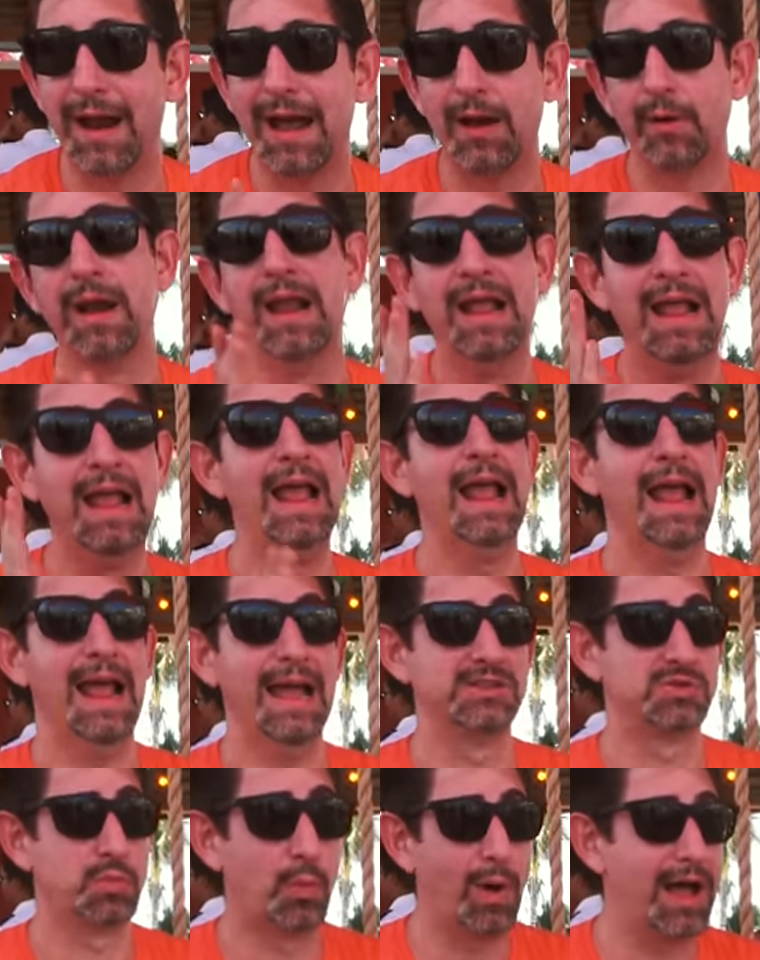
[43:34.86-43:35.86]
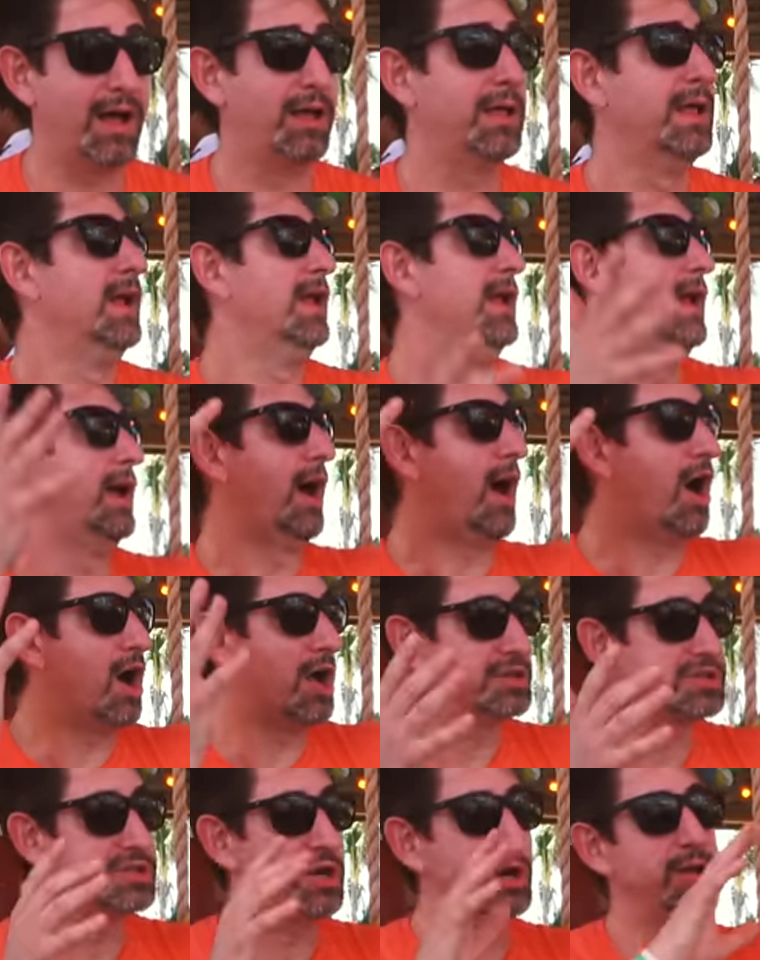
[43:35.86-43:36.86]
route as well.
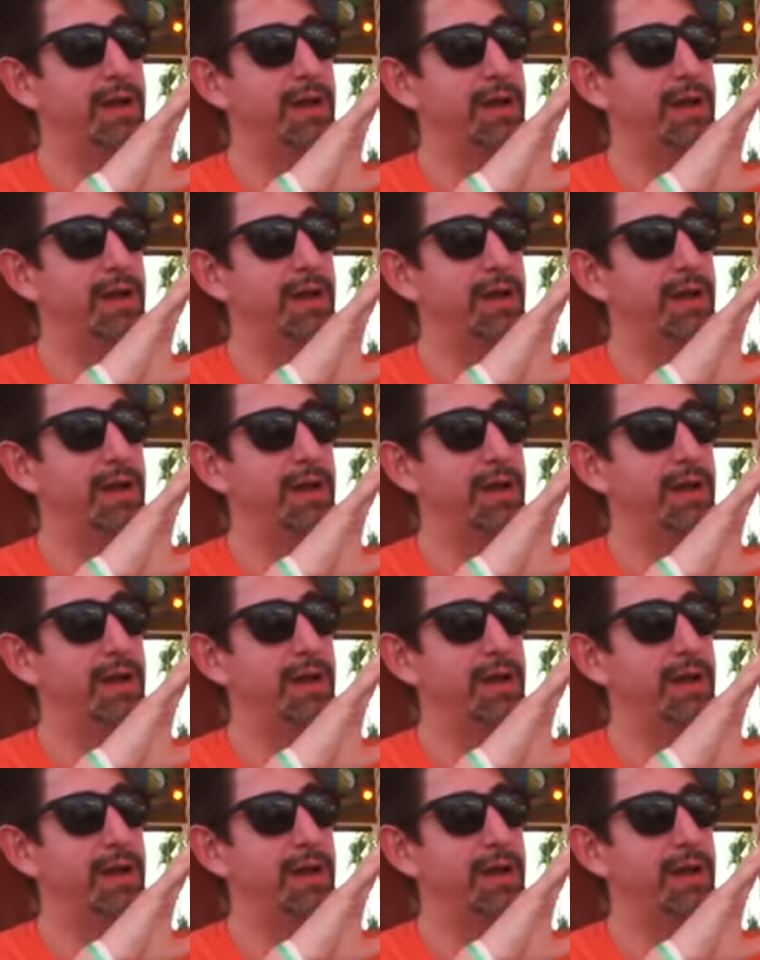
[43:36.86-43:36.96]
Also,